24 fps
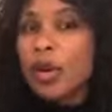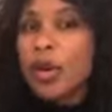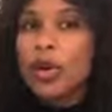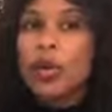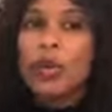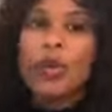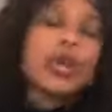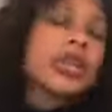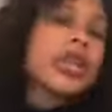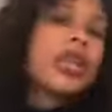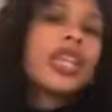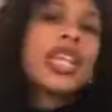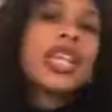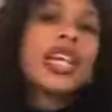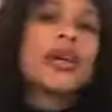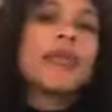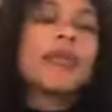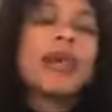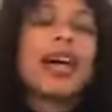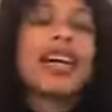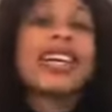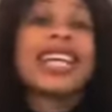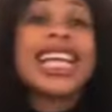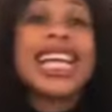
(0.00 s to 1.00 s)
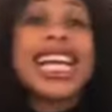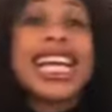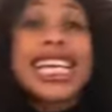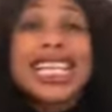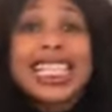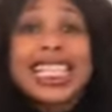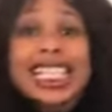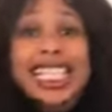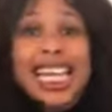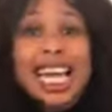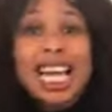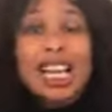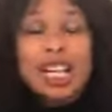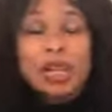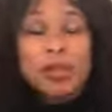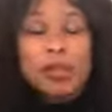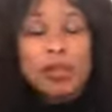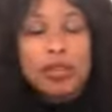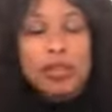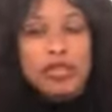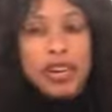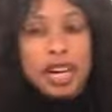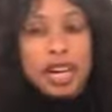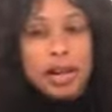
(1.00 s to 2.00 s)
when you think about insoluble
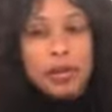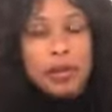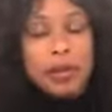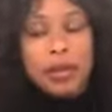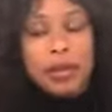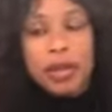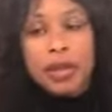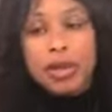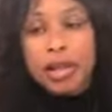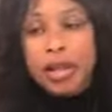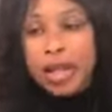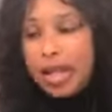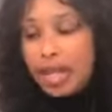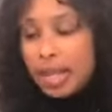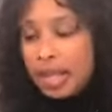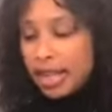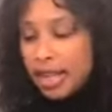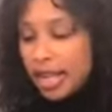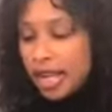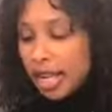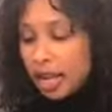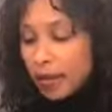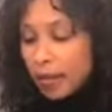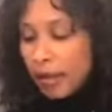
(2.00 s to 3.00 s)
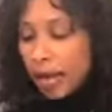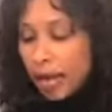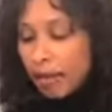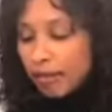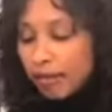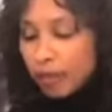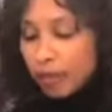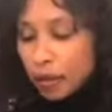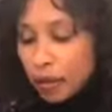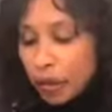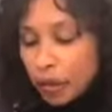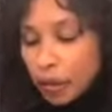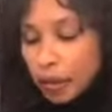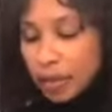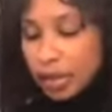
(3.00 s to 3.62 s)
fiber, think about foods